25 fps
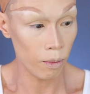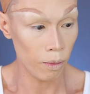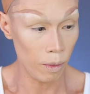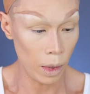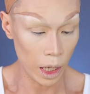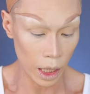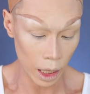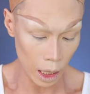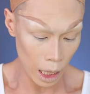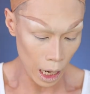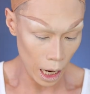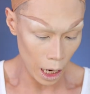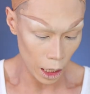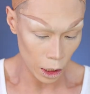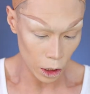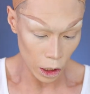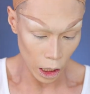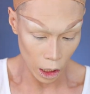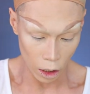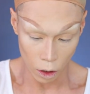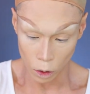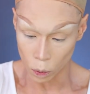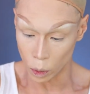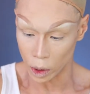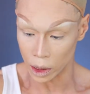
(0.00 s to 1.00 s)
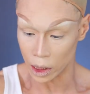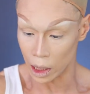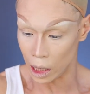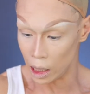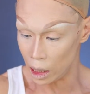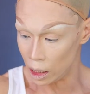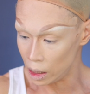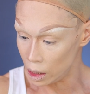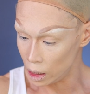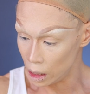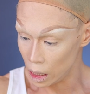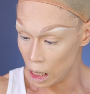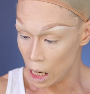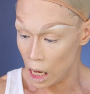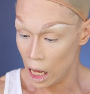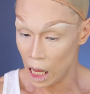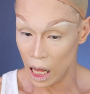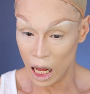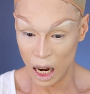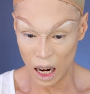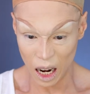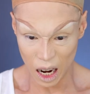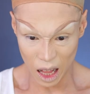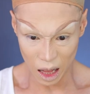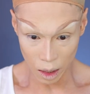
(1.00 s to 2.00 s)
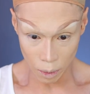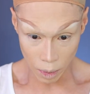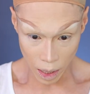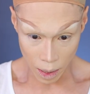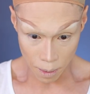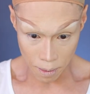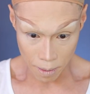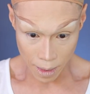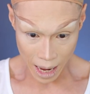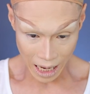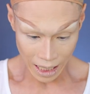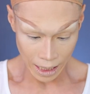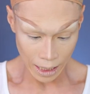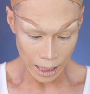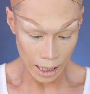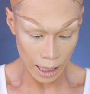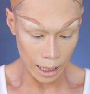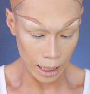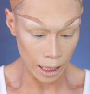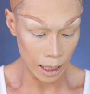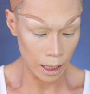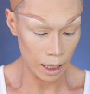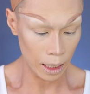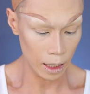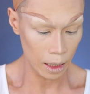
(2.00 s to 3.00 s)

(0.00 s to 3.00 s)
Making the eyeshadows was a little bit messy.